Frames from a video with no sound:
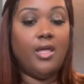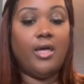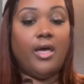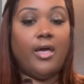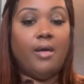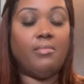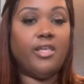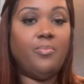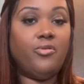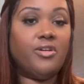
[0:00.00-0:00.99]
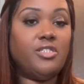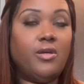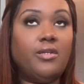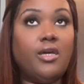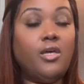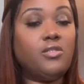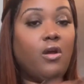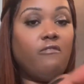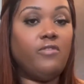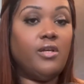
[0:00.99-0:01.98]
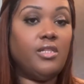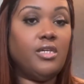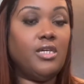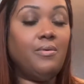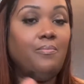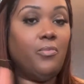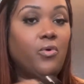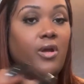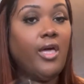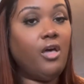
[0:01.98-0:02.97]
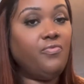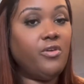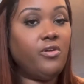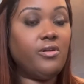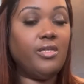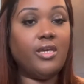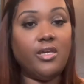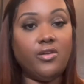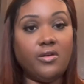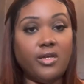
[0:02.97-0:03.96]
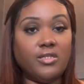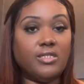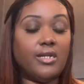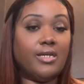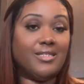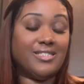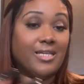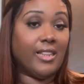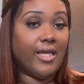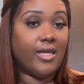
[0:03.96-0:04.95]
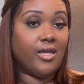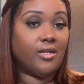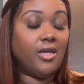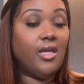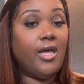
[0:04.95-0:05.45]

Um, Lee press-on nails are really more healthier than getting your nails done at the salon.